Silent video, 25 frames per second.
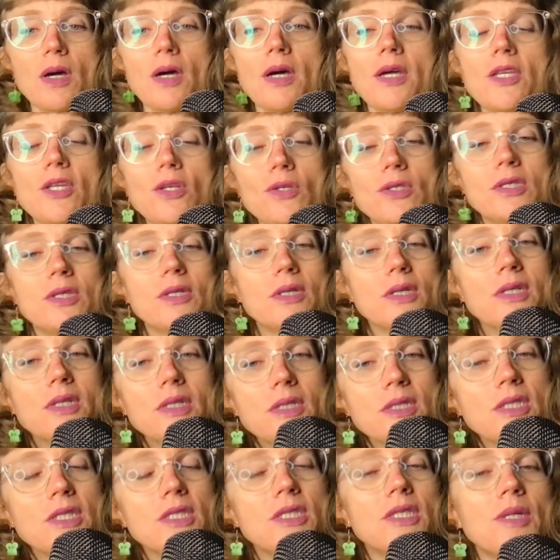You still get to
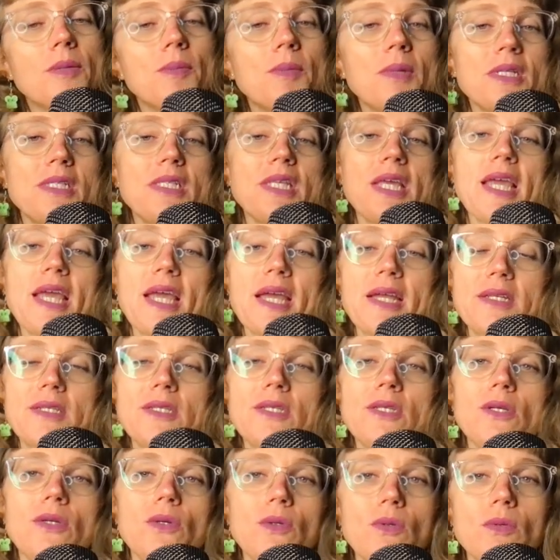see somebody's hand
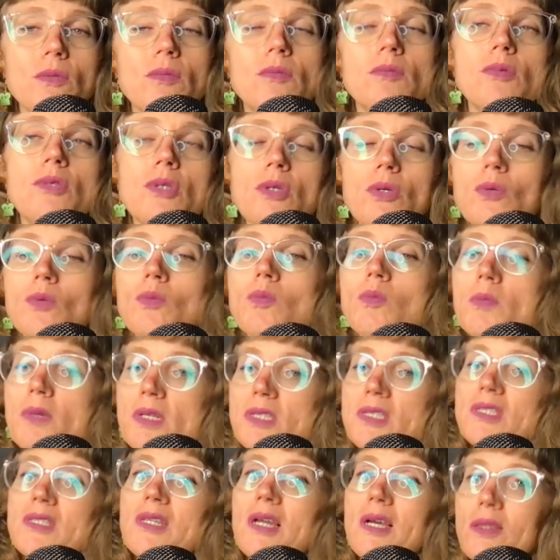too. So
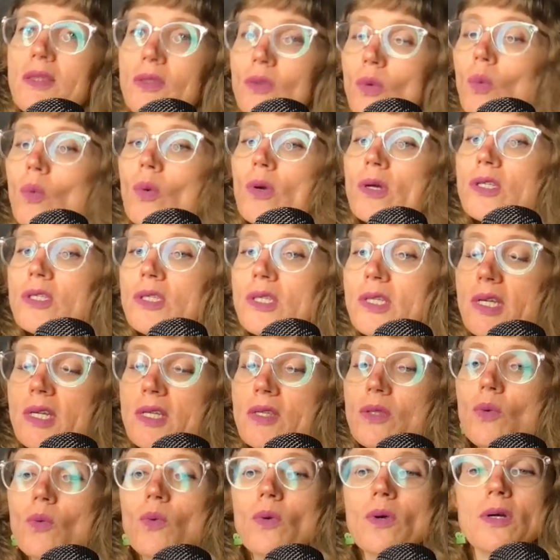it's not the worst thing in
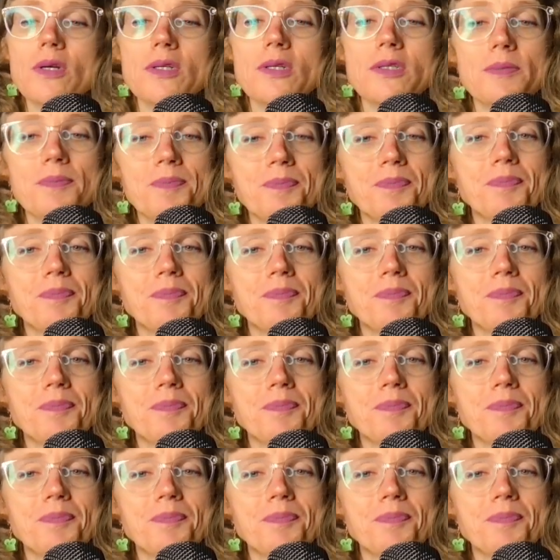the world.